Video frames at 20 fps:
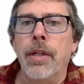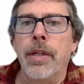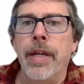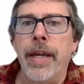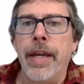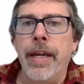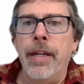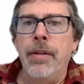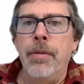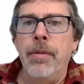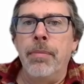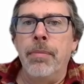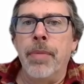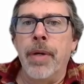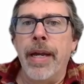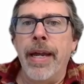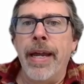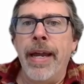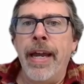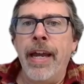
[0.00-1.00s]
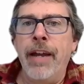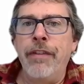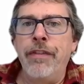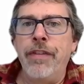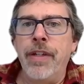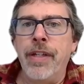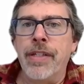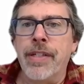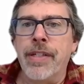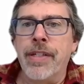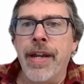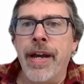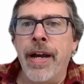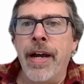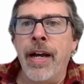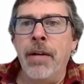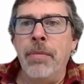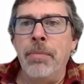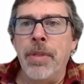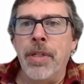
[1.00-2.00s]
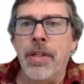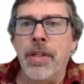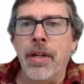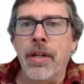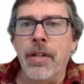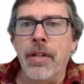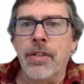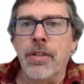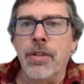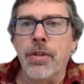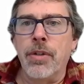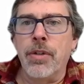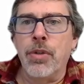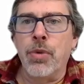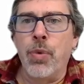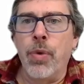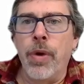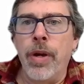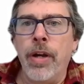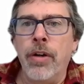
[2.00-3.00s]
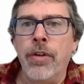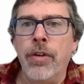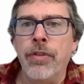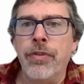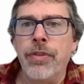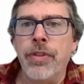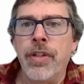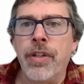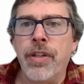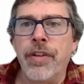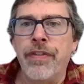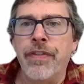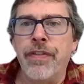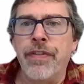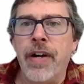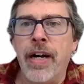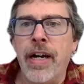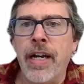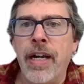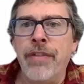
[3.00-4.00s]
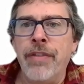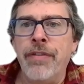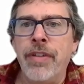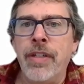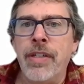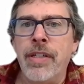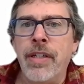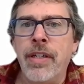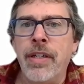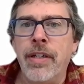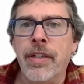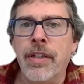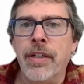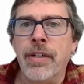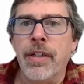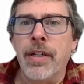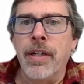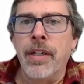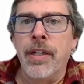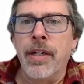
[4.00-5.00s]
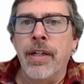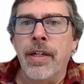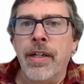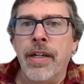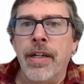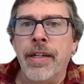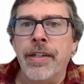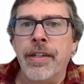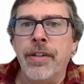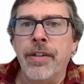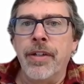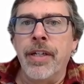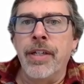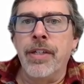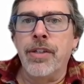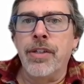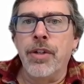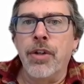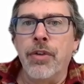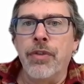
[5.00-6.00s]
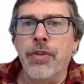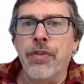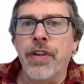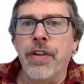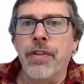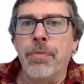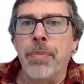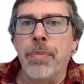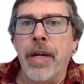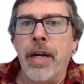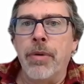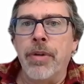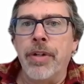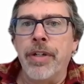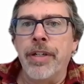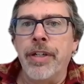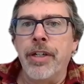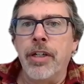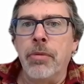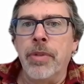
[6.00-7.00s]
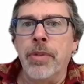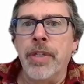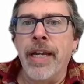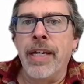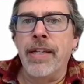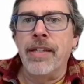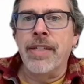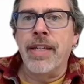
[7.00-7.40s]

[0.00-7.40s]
Okay, but F is not, because 12 to the 5 is here, and there is no 5th power here, yet